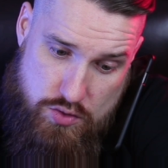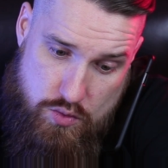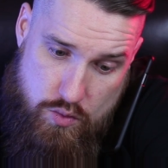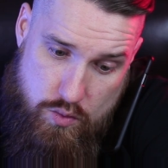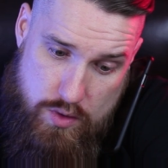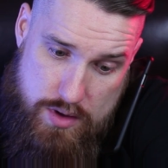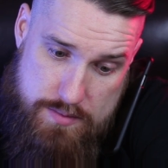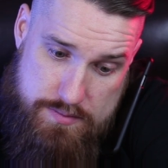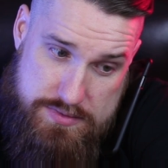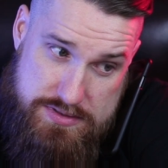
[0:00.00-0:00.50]

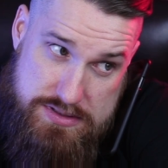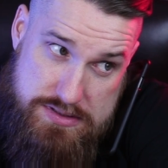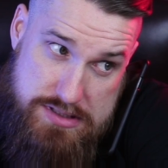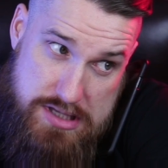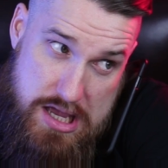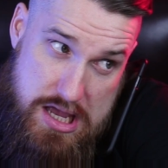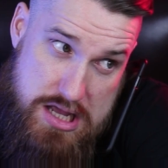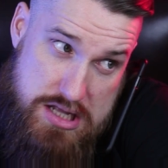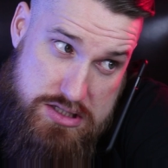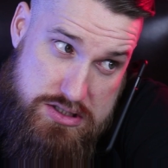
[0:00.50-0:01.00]

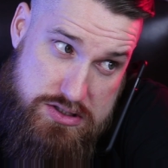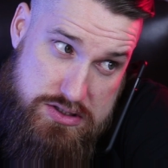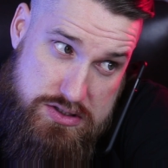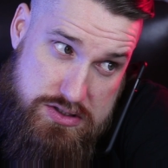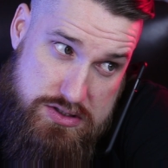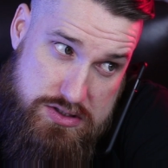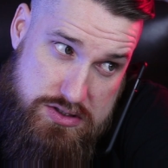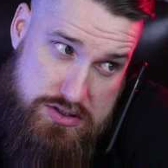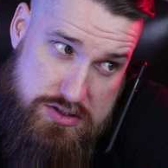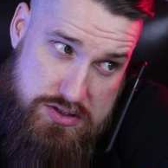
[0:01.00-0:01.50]

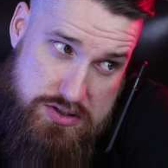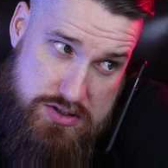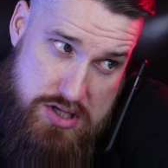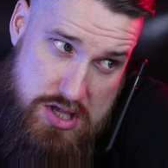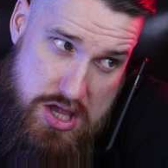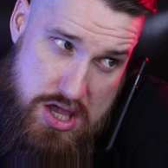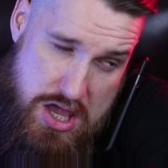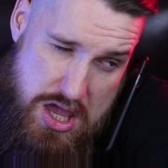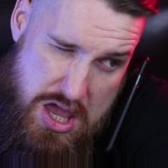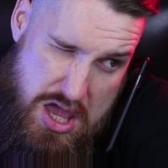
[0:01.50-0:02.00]
websites.
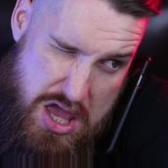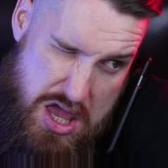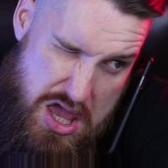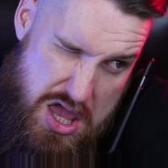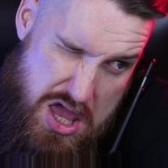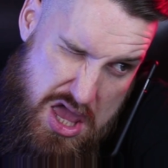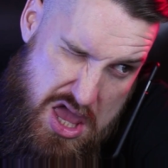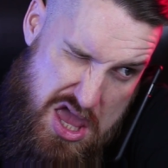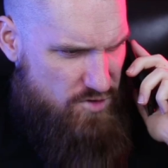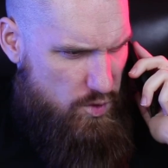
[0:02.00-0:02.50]

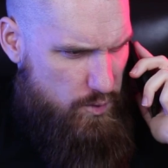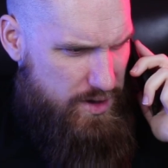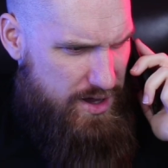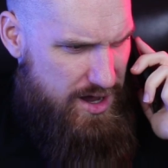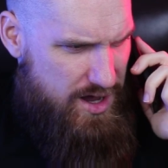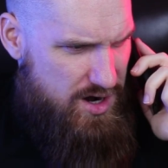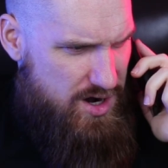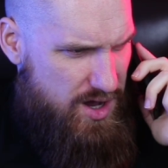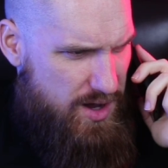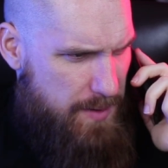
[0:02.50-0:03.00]
We
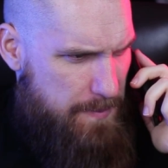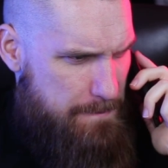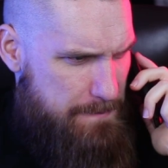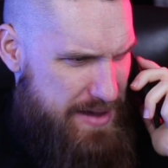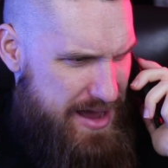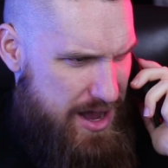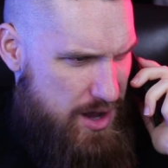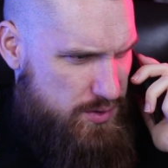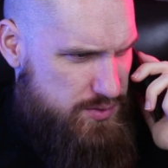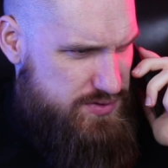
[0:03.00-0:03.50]
got
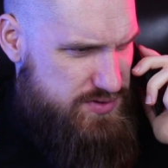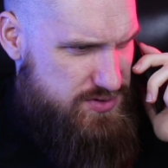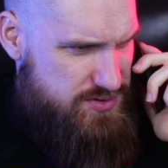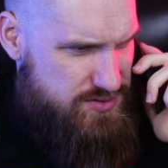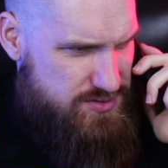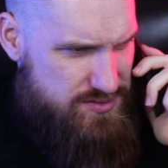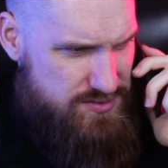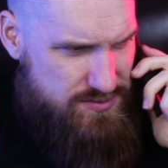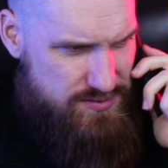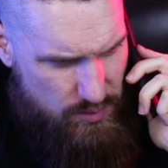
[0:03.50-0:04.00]

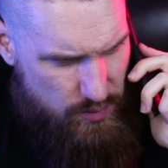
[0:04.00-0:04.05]
Unbounce.